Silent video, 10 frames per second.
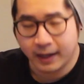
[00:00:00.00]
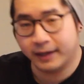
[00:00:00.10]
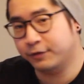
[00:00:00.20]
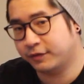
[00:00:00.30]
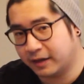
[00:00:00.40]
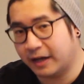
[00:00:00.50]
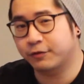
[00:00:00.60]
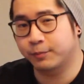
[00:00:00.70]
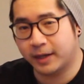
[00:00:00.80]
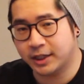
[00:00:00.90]
And you still have
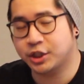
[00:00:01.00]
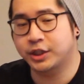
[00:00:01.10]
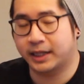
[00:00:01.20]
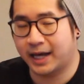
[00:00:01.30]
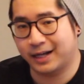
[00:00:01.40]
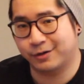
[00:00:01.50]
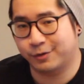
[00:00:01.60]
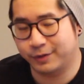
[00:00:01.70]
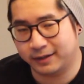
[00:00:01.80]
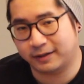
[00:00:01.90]
to match the
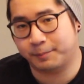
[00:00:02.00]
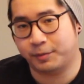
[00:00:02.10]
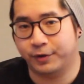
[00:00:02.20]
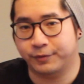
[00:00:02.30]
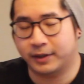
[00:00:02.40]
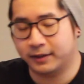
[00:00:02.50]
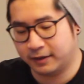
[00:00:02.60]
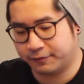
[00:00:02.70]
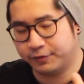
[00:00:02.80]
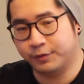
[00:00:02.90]
category at that point, right?
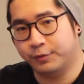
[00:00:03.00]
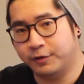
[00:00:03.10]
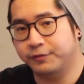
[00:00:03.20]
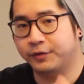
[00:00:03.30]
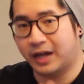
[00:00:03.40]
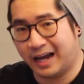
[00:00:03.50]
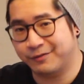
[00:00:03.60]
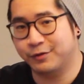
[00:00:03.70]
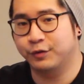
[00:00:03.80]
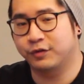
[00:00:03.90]
Like for the wolf, you have
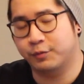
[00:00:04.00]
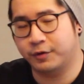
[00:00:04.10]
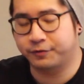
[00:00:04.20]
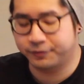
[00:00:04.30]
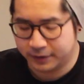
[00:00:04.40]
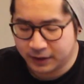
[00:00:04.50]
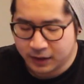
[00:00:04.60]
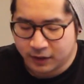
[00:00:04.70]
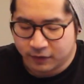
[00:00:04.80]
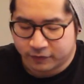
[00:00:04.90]
to use a wolf.
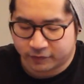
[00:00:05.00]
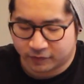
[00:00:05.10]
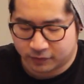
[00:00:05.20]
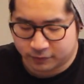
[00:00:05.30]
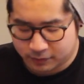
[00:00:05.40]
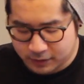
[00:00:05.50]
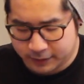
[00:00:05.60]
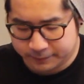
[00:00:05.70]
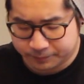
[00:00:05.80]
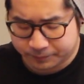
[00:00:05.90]
So,
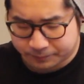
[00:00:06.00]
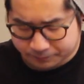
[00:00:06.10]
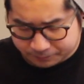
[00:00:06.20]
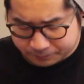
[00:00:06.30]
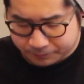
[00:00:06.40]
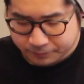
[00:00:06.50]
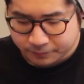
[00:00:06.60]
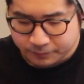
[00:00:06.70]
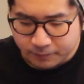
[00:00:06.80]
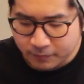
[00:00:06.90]
in
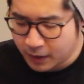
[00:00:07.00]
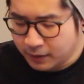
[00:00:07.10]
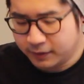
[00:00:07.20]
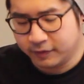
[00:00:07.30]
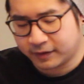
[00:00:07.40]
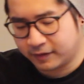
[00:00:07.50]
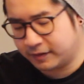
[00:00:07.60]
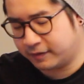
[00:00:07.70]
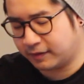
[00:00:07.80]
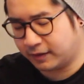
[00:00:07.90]
this case,
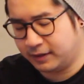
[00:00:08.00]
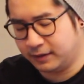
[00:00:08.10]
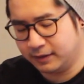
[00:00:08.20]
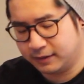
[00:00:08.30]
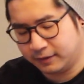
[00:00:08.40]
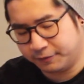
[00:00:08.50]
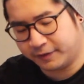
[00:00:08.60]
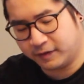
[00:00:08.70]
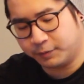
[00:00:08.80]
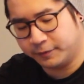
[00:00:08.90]
let's say he
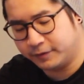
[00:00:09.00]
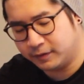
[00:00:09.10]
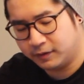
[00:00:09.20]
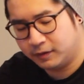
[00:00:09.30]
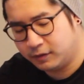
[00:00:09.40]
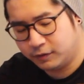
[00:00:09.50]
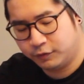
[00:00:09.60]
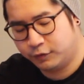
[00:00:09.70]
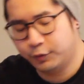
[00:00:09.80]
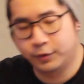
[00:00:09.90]
defends with a
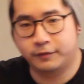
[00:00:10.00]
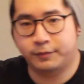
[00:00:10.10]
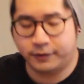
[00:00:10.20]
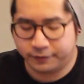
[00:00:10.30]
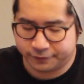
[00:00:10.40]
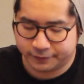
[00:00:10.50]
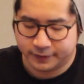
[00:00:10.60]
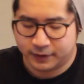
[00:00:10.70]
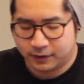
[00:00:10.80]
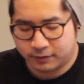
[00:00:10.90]
2 of wolf,
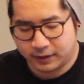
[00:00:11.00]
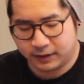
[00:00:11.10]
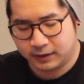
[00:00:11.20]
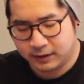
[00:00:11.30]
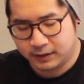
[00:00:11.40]
right?